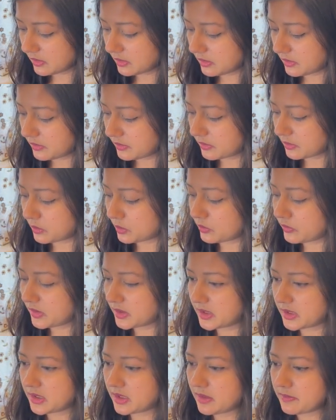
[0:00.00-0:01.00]
So over
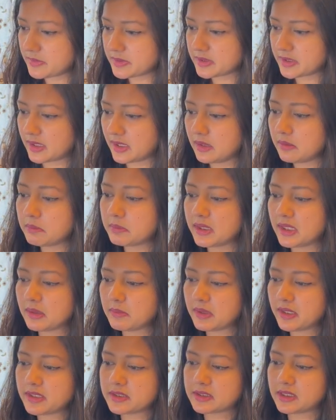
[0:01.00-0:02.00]
here I'm saying
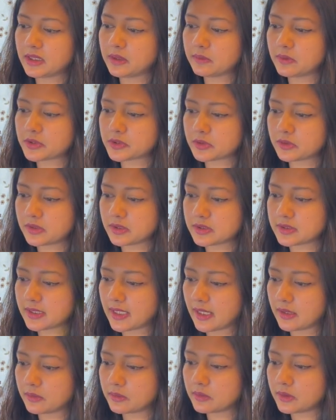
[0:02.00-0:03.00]
BMI is equals to this
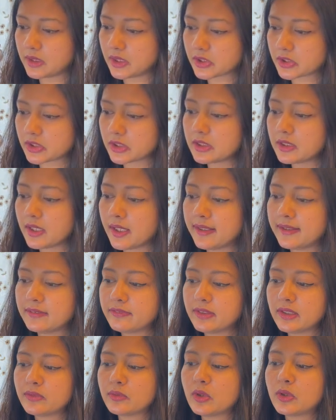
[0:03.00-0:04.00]
calculation, and
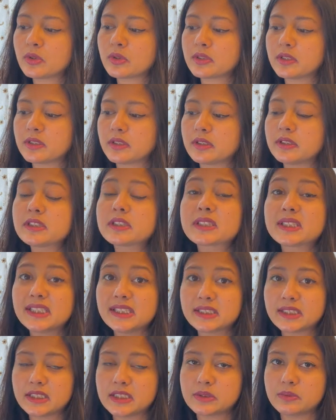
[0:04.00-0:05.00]
if I want to return three
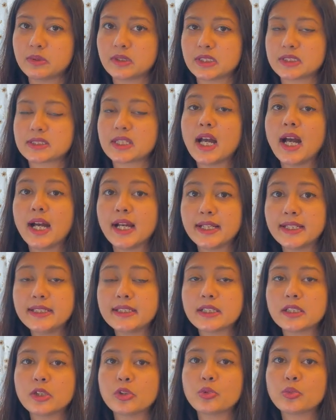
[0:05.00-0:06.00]
things, which is
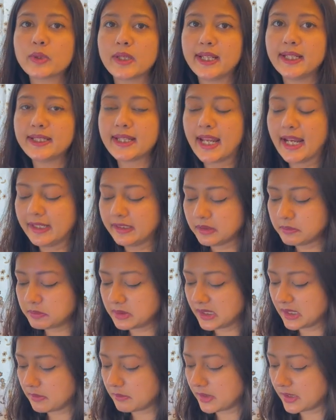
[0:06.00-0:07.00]
height, weight and the
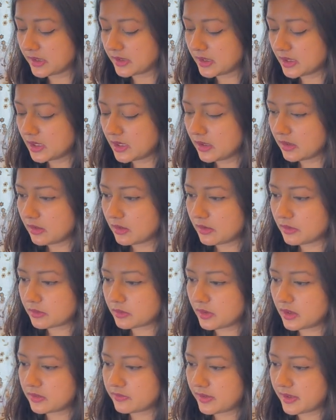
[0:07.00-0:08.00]
BMI.
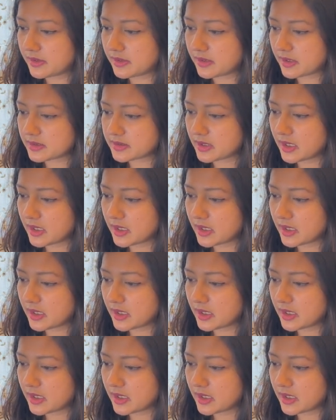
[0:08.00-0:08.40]
So I'll write it as